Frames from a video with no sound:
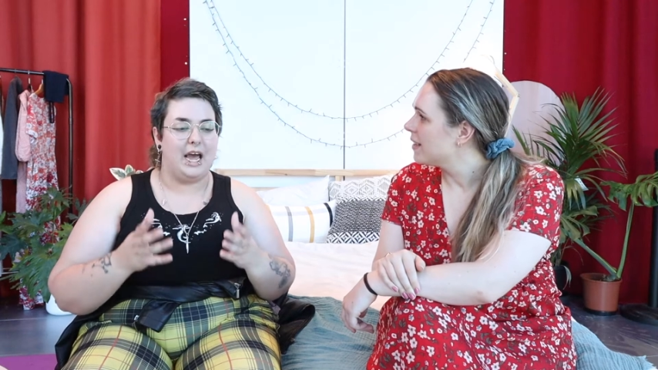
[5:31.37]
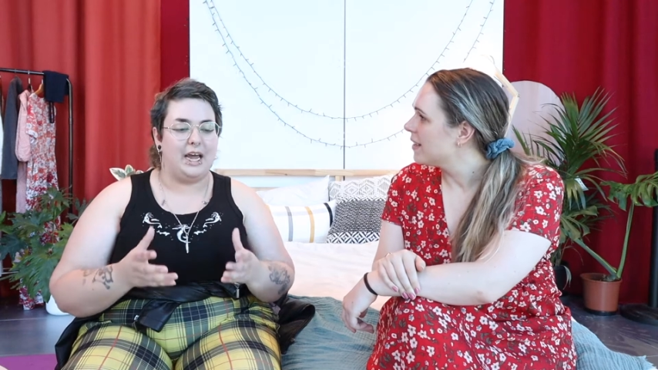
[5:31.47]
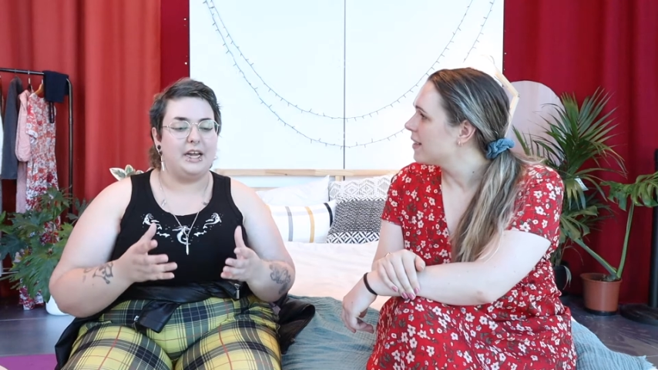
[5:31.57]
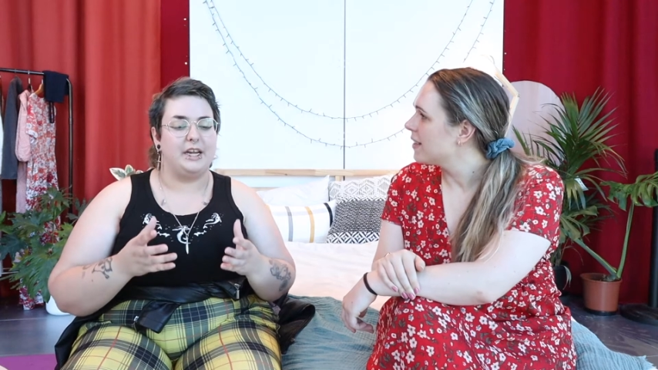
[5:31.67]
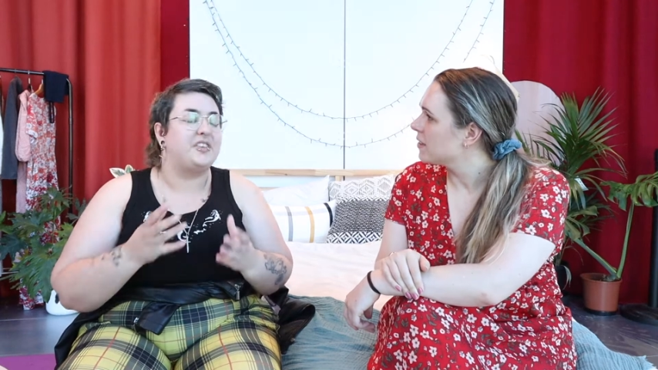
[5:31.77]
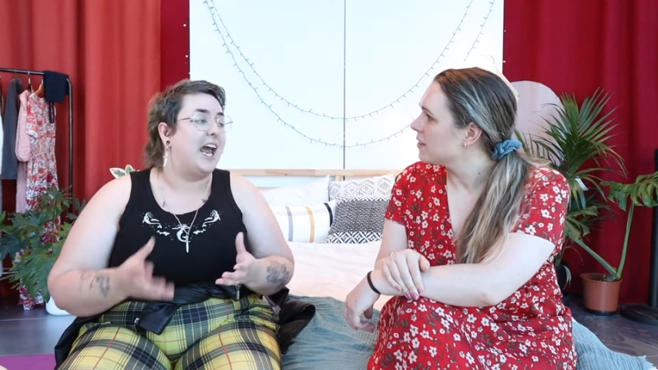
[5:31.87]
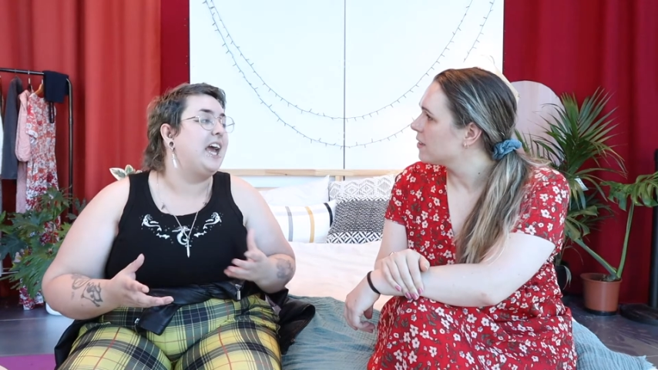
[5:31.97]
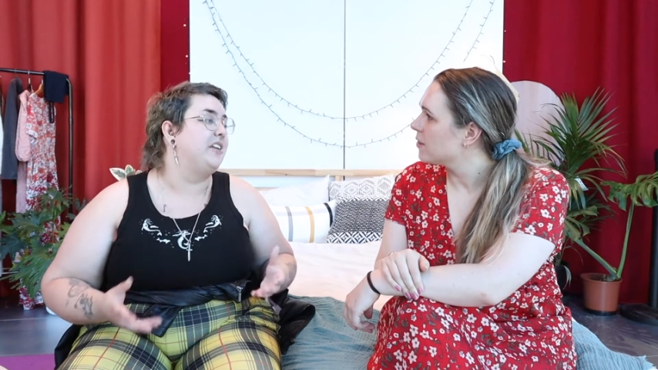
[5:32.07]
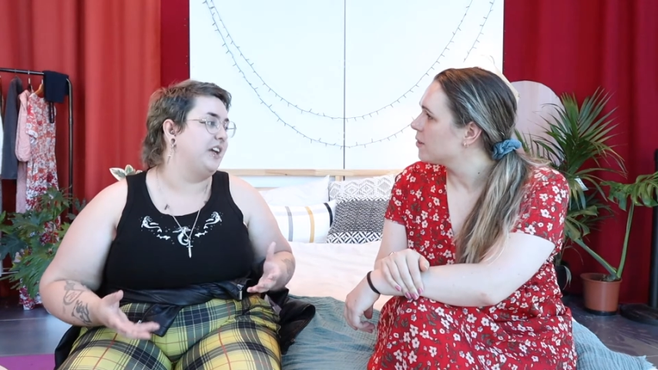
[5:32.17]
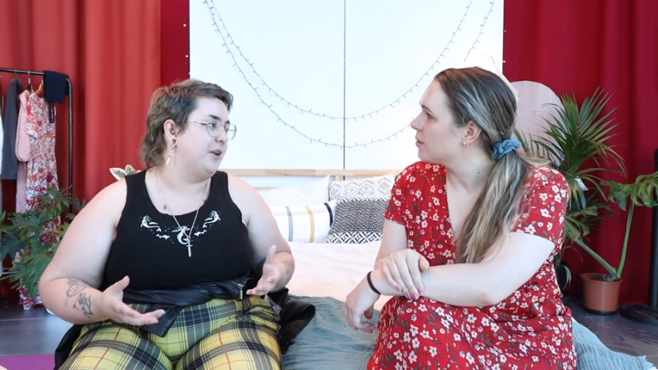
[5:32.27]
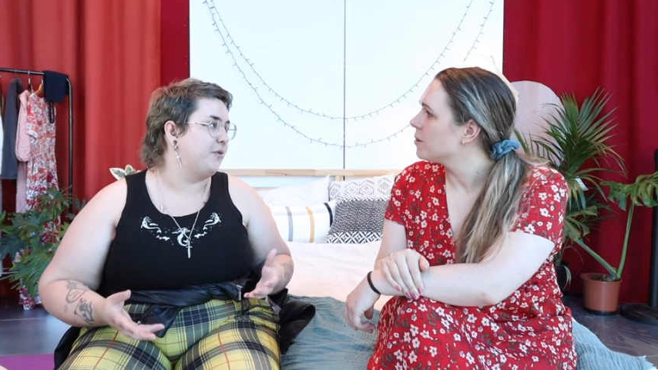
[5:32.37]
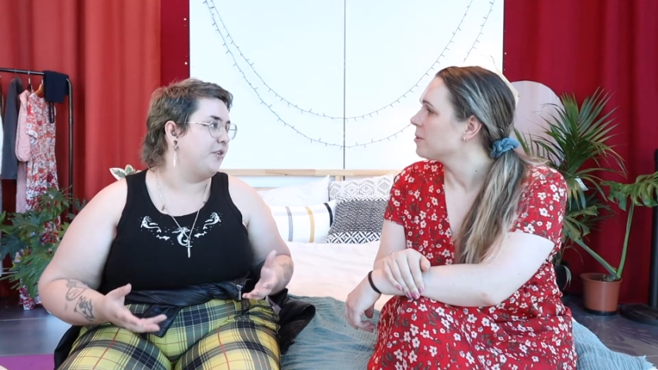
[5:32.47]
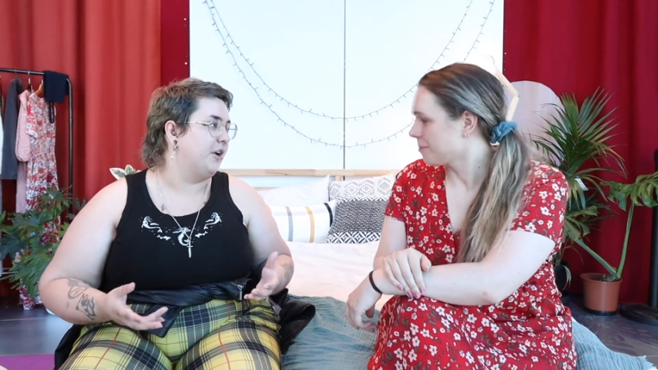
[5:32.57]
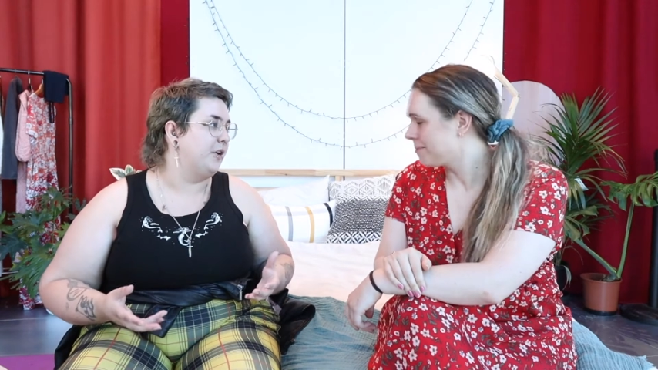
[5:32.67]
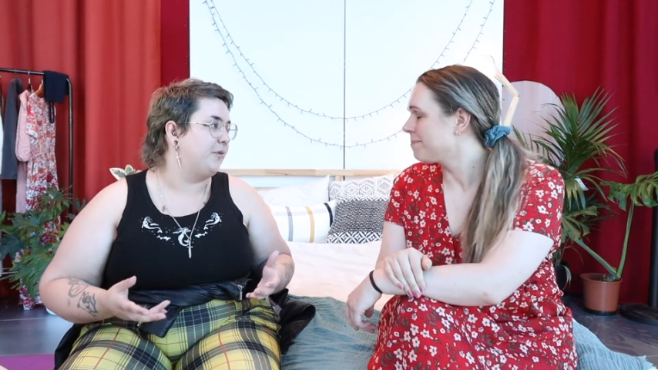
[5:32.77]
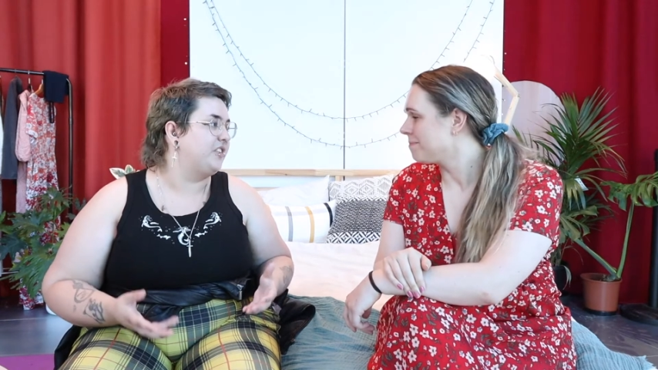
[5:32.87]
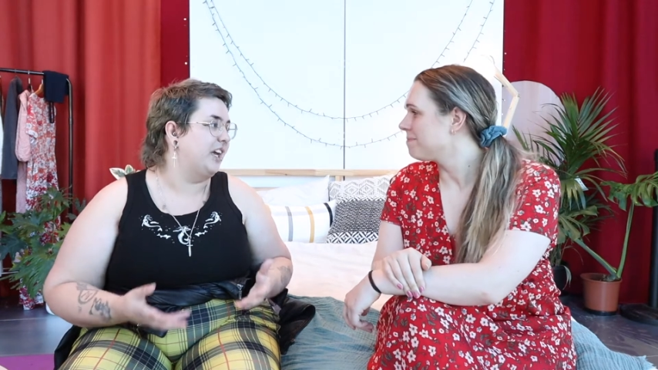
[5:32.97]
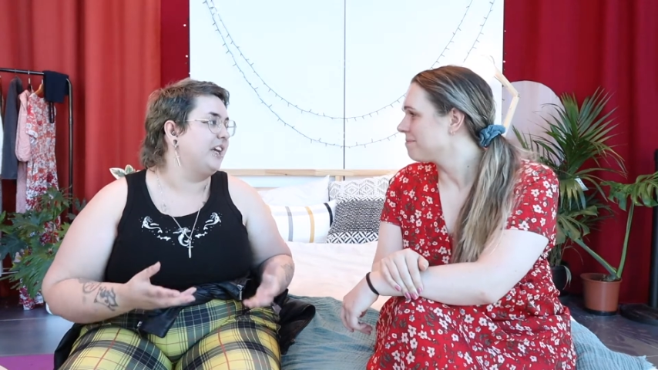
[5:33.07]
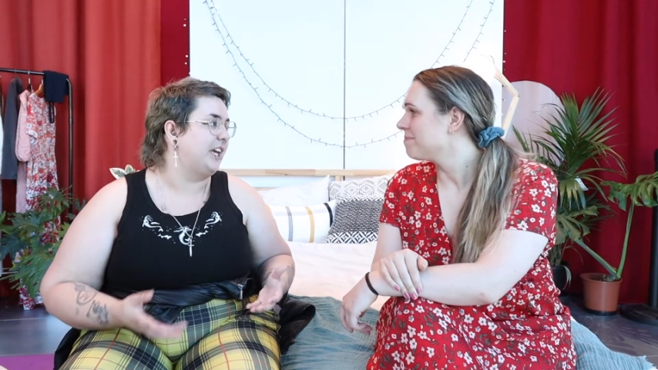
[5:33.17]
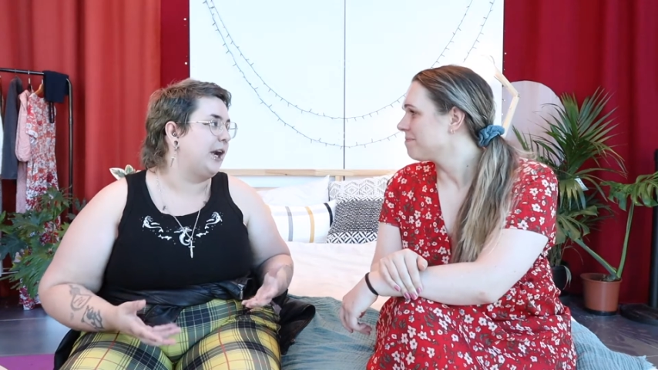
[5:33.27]
Speaker 1: a stand-in for, for
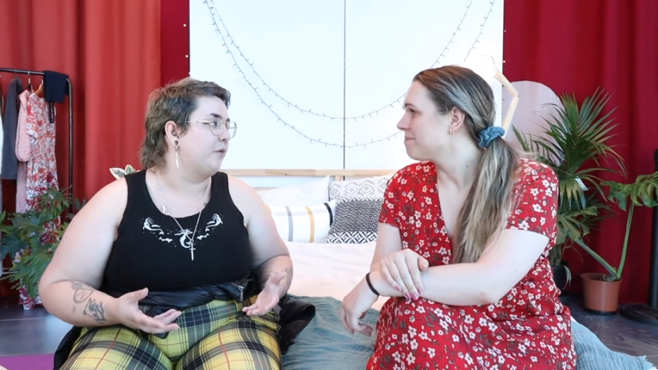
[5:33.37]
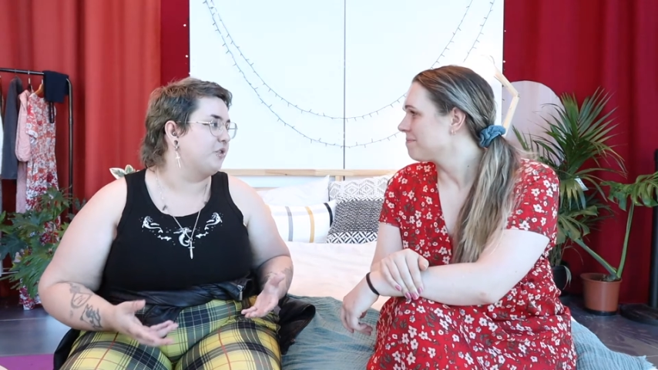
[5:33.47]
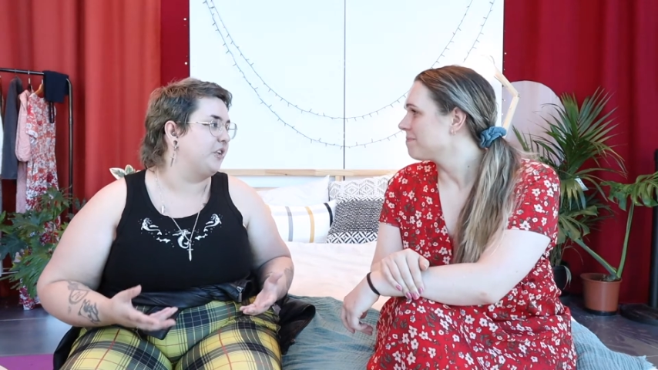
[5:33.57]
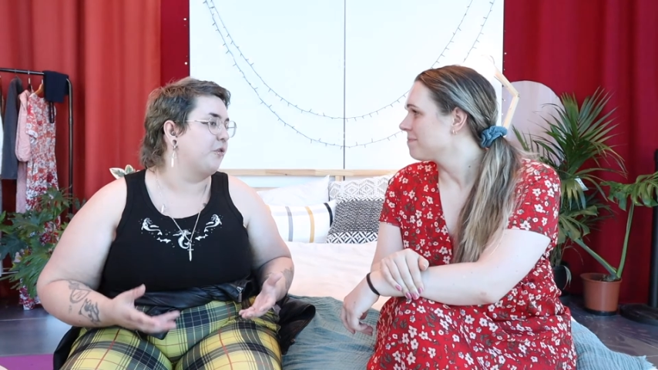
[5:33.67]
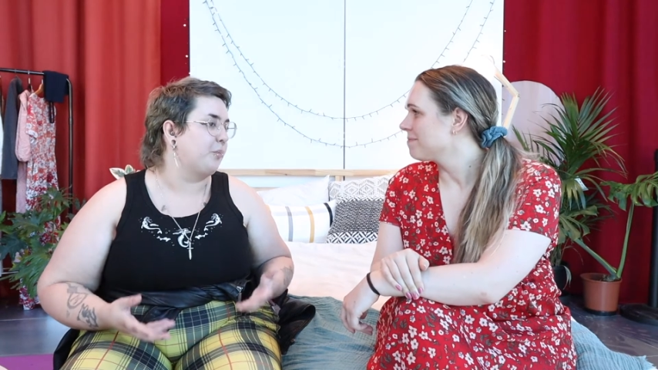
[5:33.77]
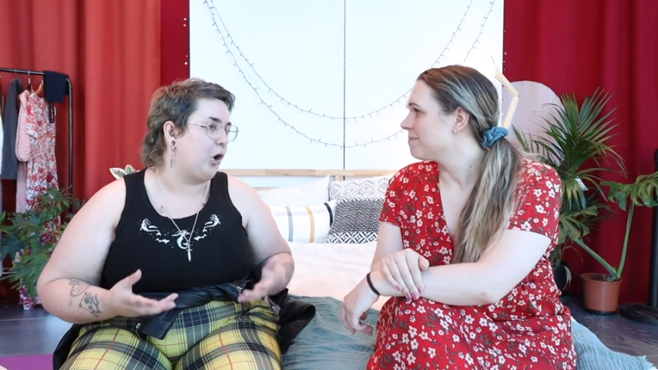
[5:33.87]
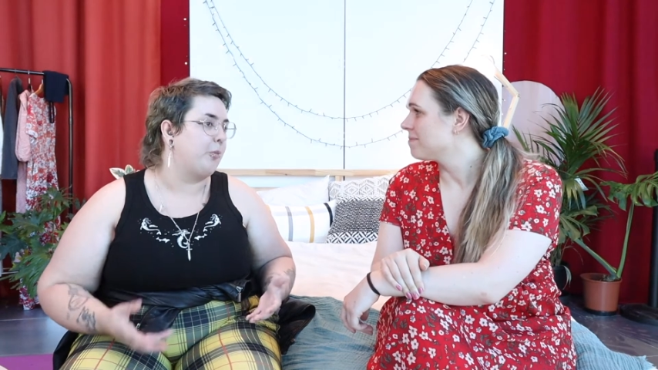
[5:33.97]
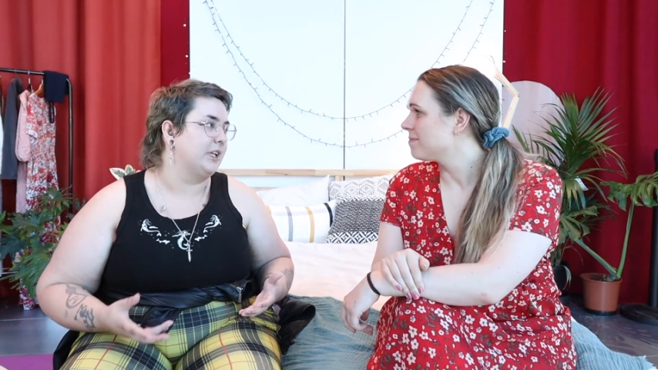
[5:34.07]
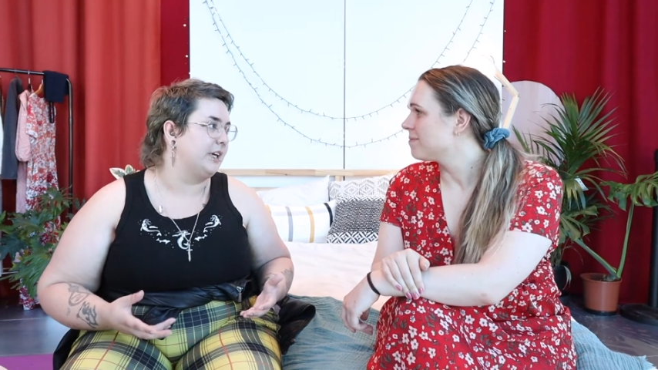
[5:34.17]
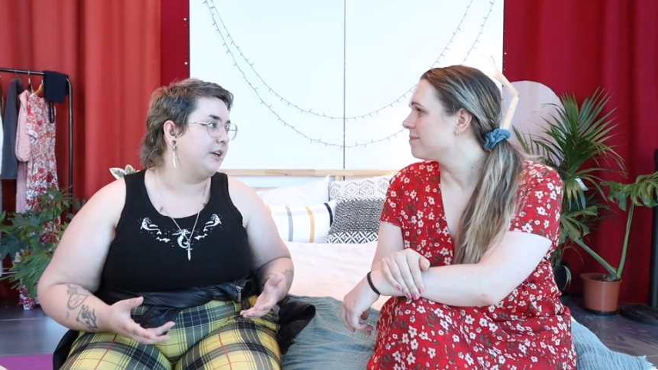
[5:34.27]
taking care of yourself properly.